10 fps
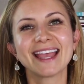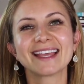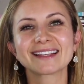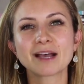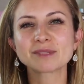
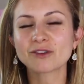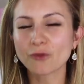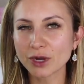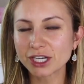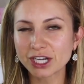It comes in
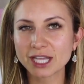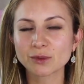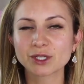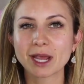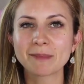40
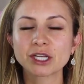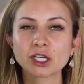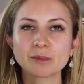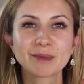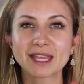shades, which I
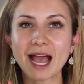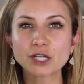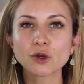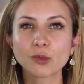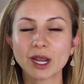mentioned, but the
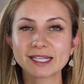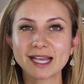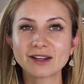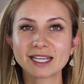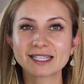actual
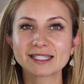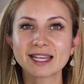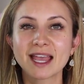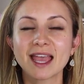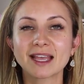breakdown
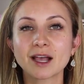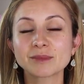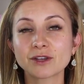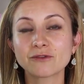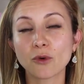is it
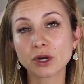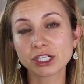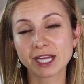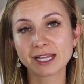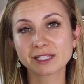comes in 4
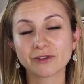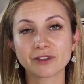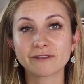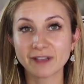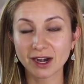shades for
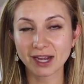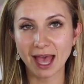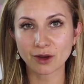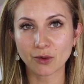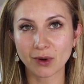the fair
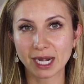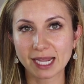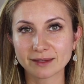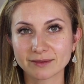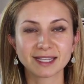
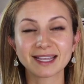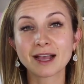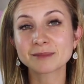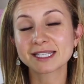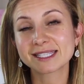category. It
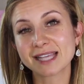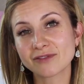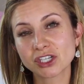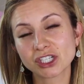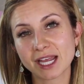comes in
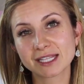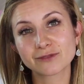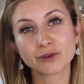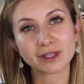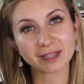7
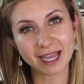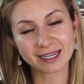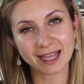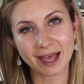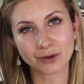shades for the
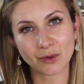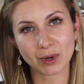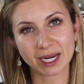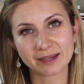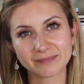light
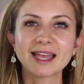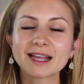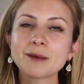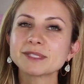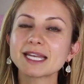category. It
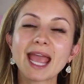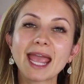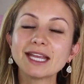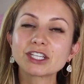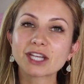comes in
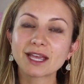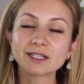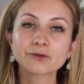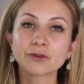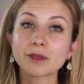8
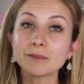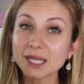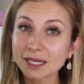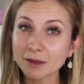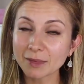shades for the
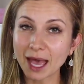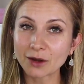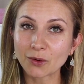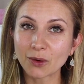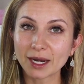medium
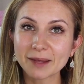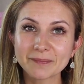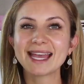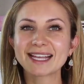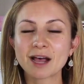category.
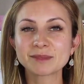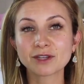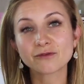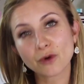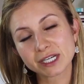It comes
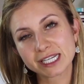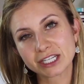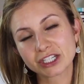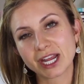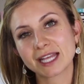in
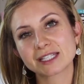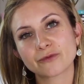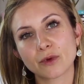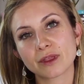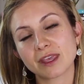14 shades
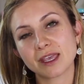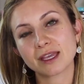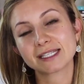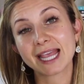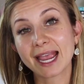for
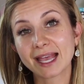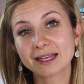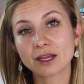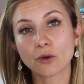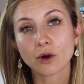the
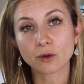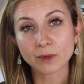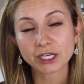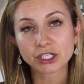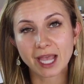tan or
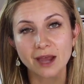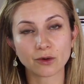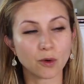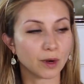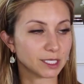rich
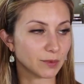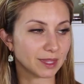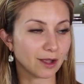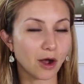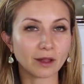category, is what
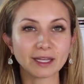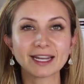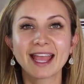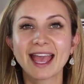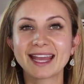they call
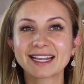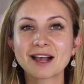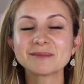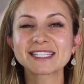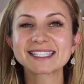it. And it
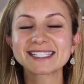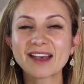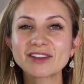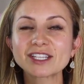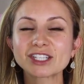comes in
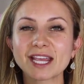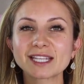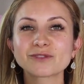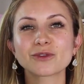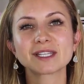7
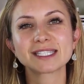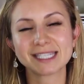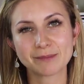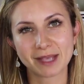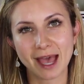shades for the
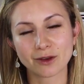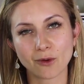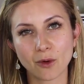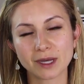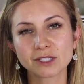deep
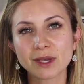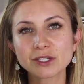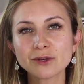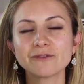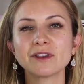category. So I
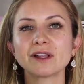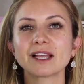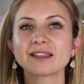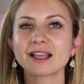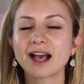do feel
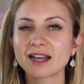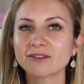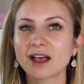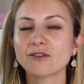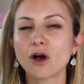like they kind
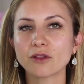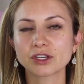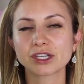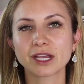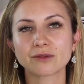of have all
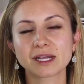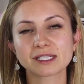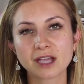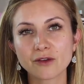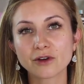the shade
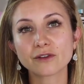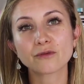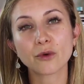range covered.